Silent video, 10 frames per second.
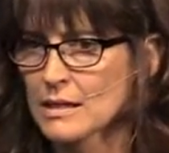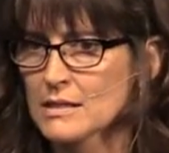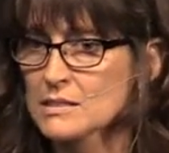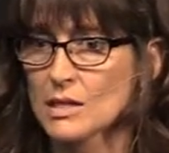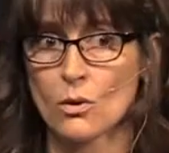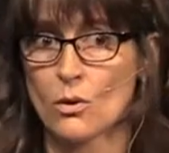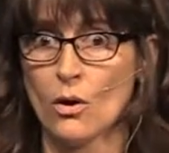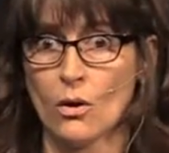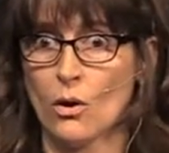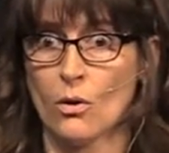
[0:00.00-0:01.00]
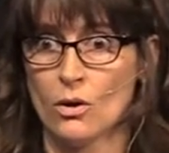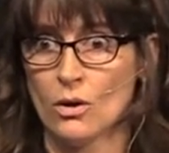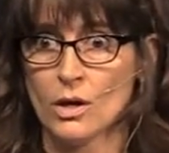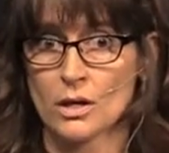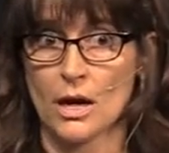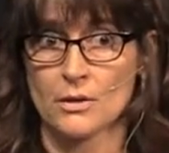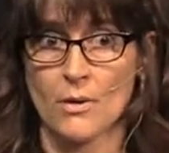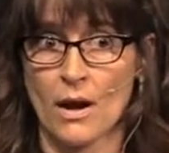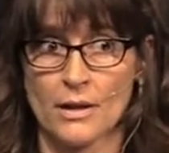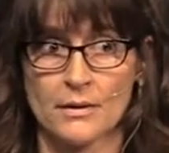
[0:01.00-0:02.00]
And he's like, uh oh, gotta
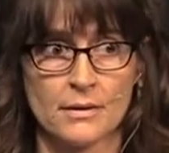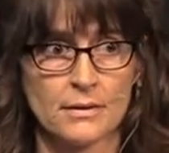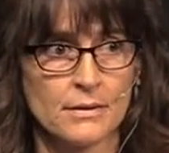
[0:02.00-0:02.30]
run.